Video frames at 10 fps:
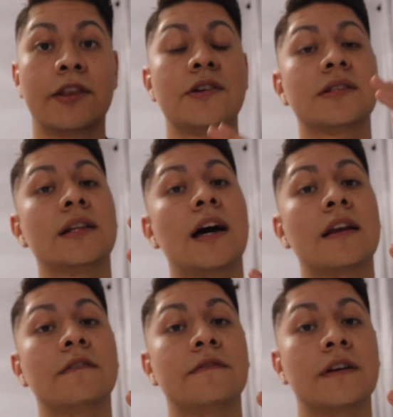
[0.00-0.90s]
there's a
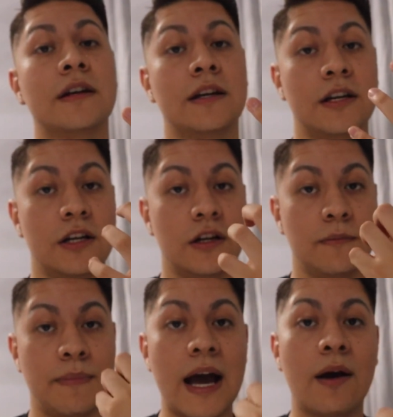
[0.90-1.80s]
lot of
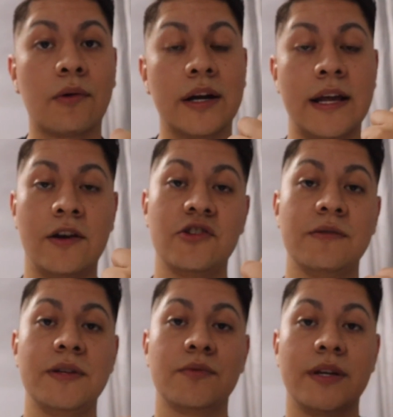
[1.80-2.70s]
power and
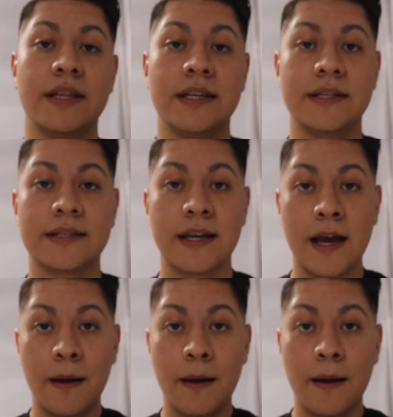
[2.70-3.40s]
energy between these.